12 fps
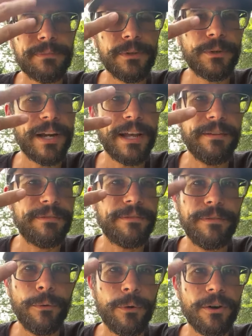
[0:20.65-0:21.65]
You can have
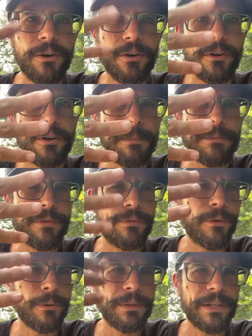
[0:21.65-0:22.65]
up to
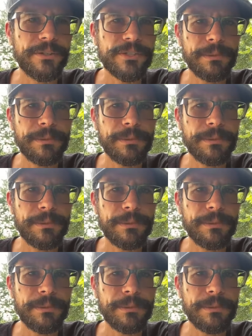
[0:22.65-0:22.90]
four players,